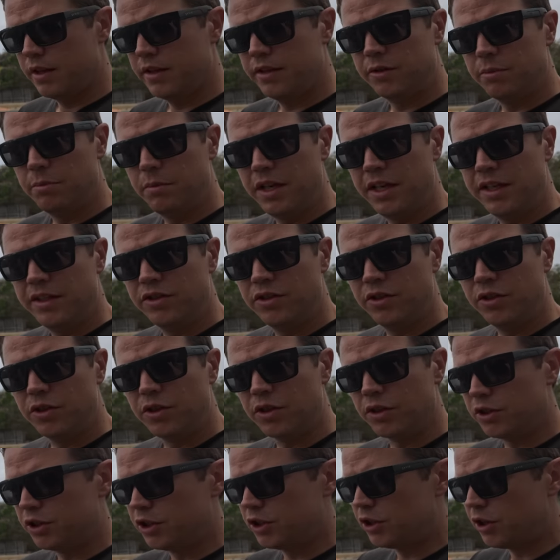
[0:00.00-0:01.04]
This means you
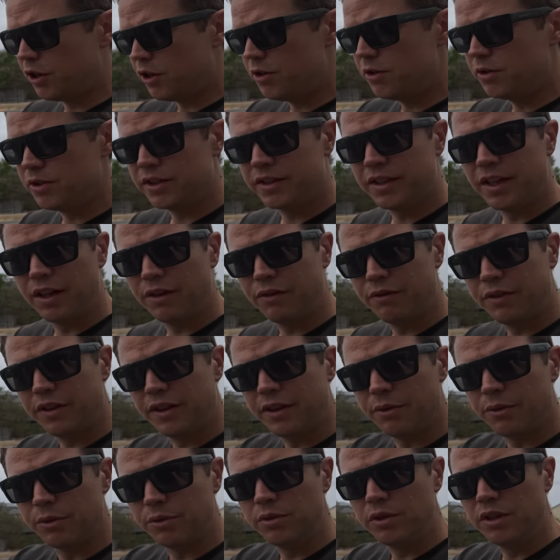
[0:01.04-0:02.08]
could show yourself
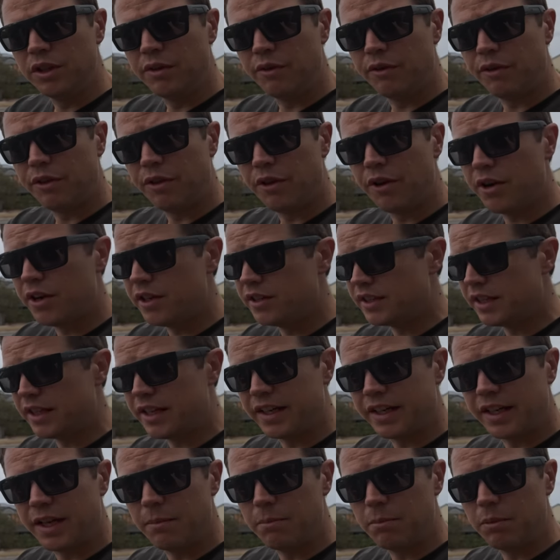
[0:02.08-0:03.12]
in the rule of thirds
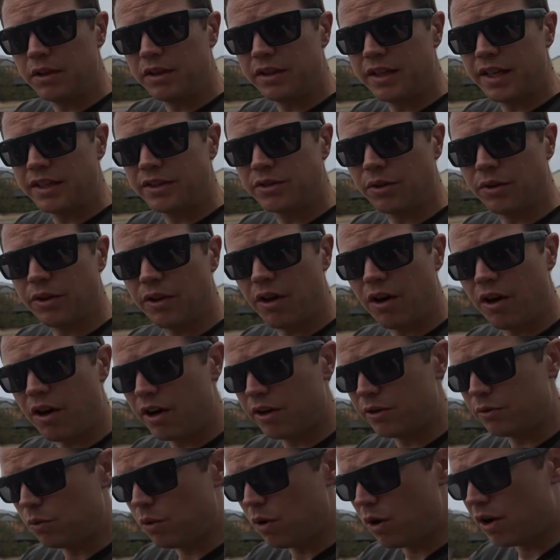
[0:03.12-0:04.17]
and the gimbal does all the
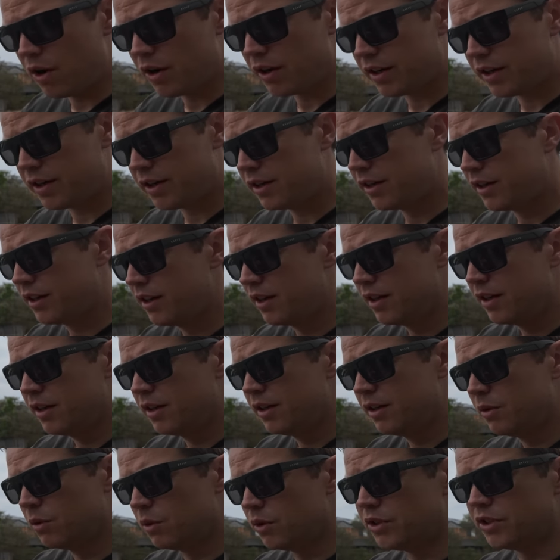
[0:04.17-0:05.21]
hard work,
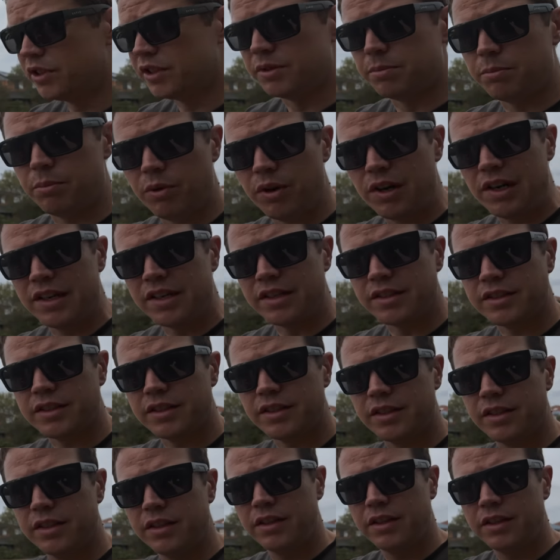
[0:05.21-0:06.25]
which is brilliant.
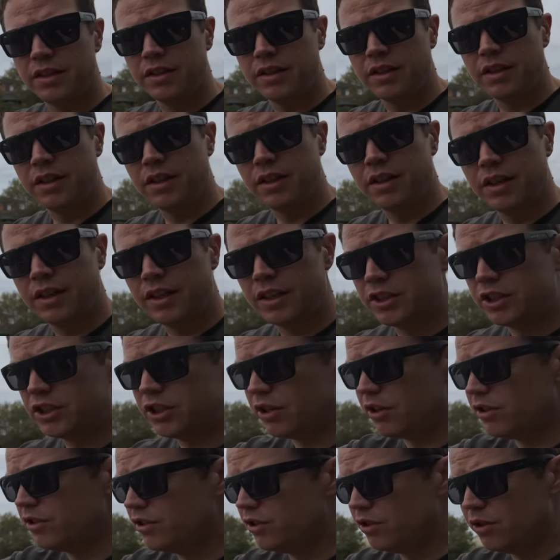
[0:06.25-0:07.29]
It
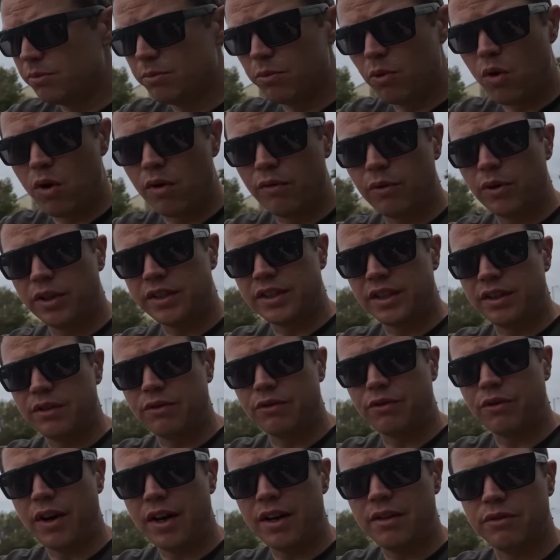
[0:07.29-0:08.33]
shows you more of what's in
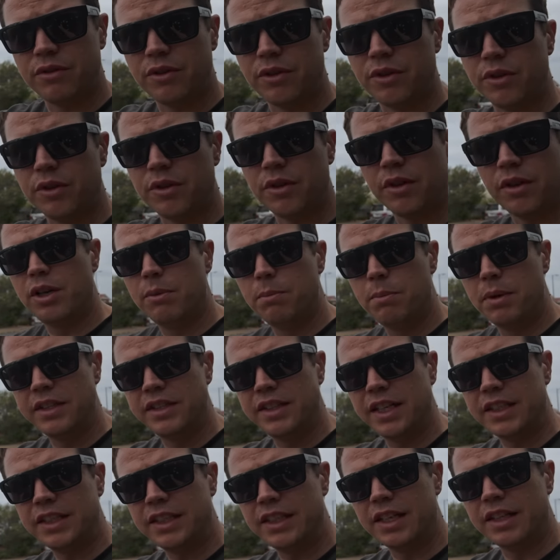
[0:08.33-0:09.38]
front of you. You can
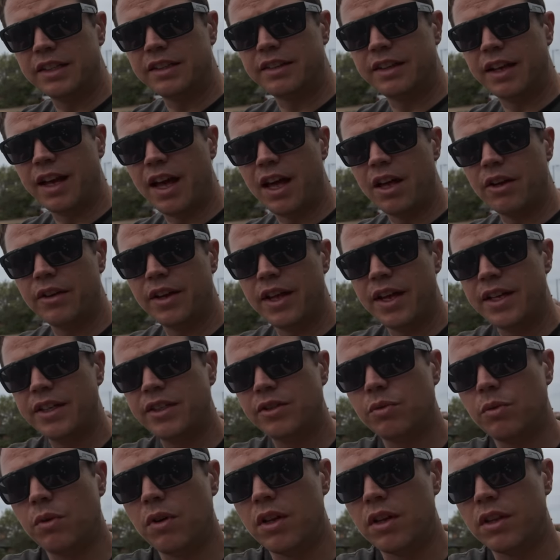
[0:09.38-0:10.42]
position it down
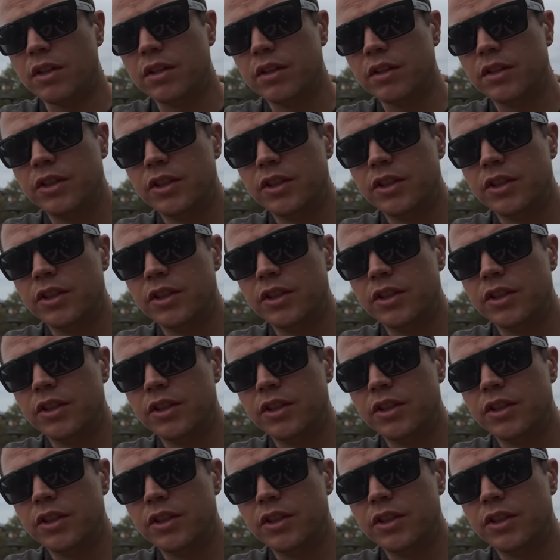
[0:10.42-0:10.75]
as well.